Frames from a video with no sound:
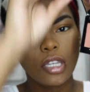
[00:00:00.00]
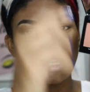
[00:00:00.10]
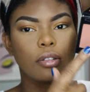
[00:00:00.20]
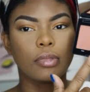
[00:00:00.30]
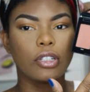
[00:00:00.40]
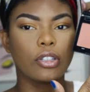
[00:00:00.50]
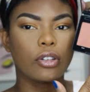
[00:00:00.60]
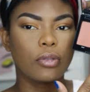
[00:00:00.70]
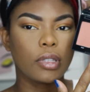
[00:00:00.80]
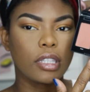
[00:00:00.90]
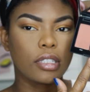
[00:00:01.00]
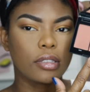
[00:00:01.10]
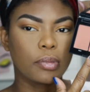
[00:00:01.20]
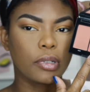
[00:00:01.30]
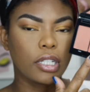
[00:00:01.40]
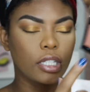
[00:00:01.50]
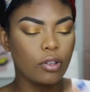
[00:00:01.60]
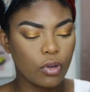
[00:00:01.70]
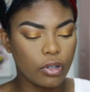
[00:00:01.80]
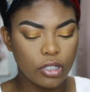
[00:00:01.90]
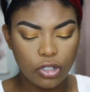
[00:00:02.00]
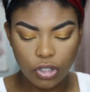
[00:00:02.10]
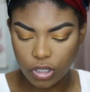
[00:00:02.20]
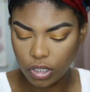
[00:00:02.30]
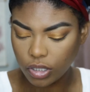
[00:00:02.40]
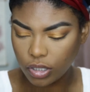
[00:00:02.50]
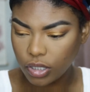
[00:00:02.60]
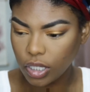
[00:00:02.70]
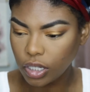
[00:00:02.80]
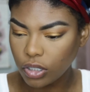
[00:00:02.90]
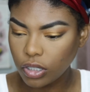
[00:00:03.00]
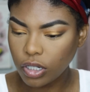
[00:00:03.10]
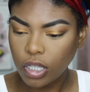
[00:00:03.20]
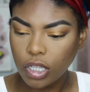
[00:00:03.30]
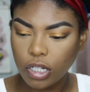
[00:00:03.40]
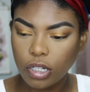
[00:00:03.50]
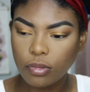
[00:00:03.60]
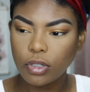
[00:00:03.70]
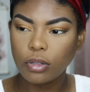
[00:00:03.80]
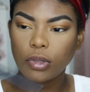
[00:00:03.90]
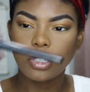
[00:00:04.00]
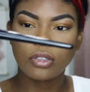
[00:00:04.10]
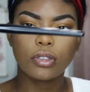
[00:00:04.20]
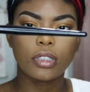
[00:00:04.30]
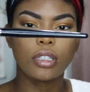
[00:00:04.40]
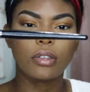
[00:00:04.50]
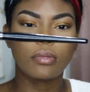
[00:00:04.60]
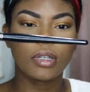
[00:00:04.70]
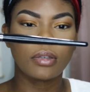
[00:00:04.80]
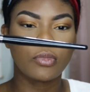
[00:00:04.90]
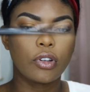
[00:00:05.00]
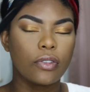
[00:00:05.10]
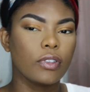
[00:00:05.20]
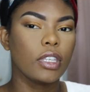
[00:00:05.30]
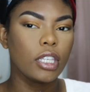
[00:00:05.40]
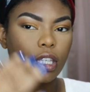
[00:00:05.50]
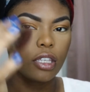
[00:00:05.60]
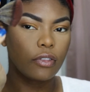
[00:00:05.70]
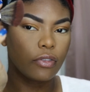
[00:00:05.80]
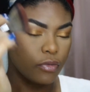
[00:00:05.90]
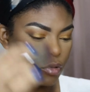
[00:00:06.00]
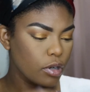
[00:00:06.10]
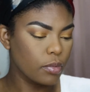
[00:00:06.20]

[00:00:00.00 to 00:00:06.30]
I'm going to go with this pretty orange in the center. I'm going to be using my Morphe E4